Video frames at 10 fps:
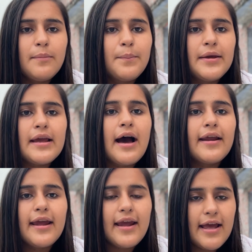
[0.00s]
PRAN
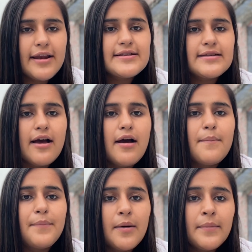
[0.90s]
is
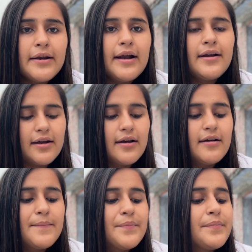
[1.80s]
permanent
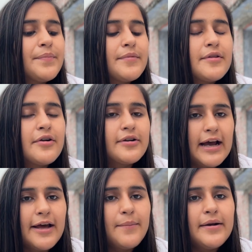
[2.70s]

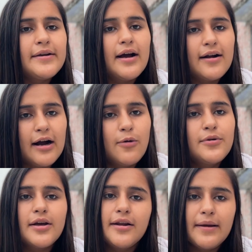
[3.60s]
retirement
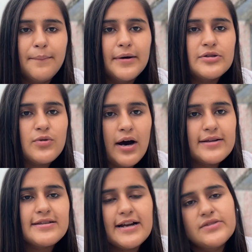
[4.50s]
account number. So R
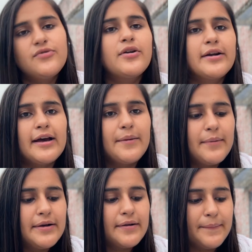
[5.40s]
stands for retirement.